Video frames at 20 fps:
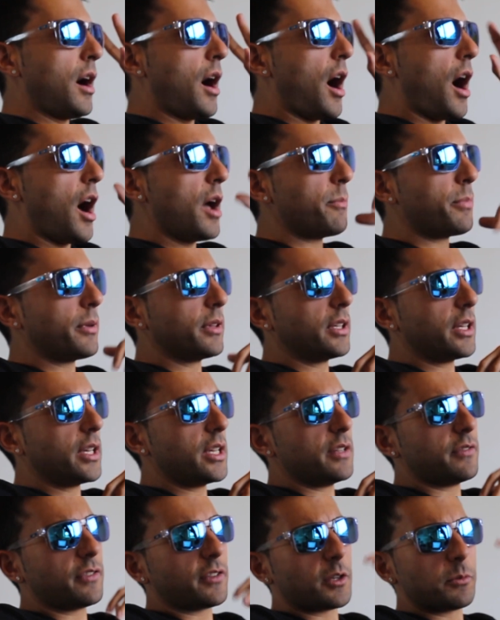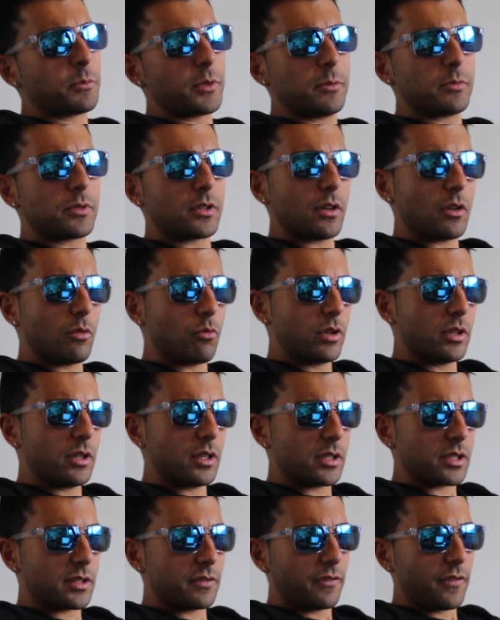I believe Khabib's going to win
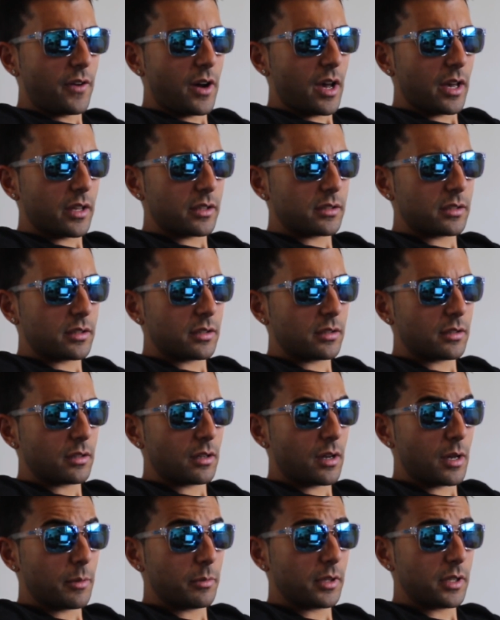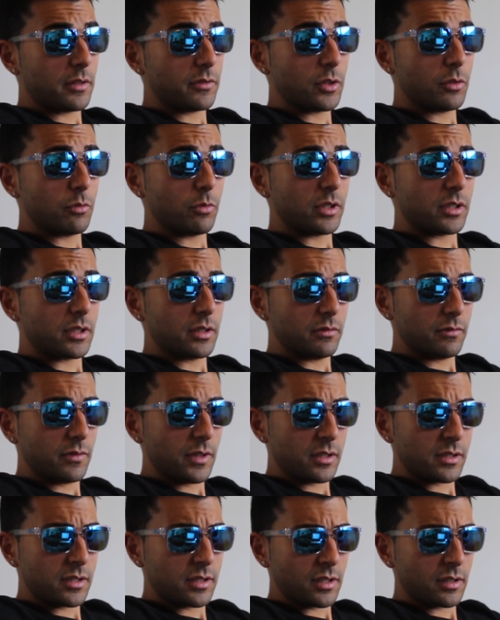this fight. I believe he'll win
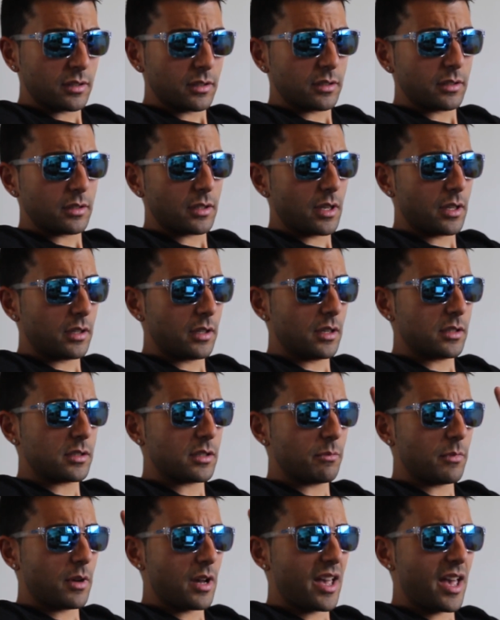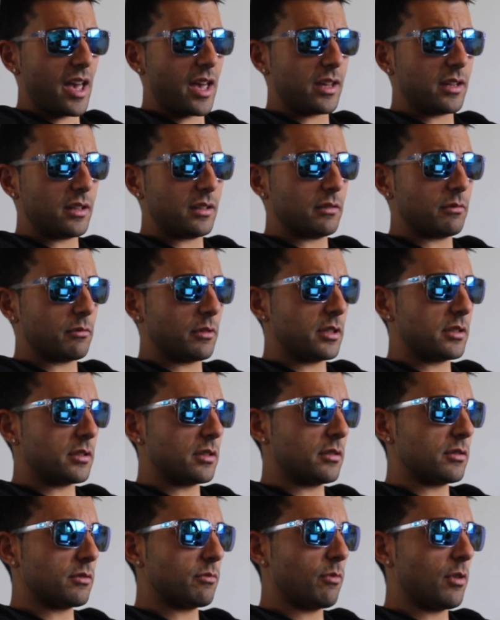convincingly. And these are my 8
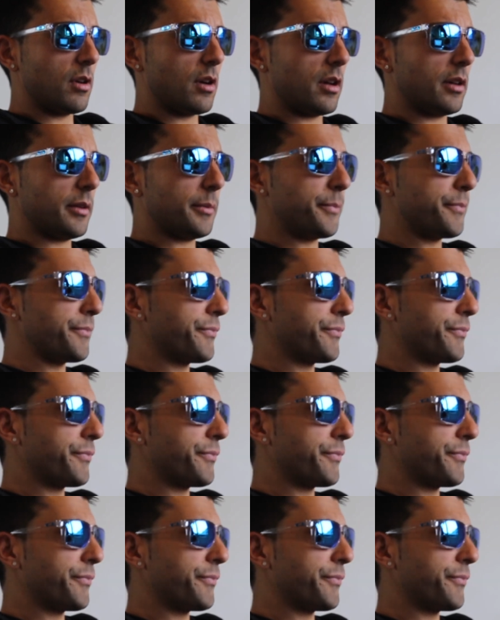reasons why.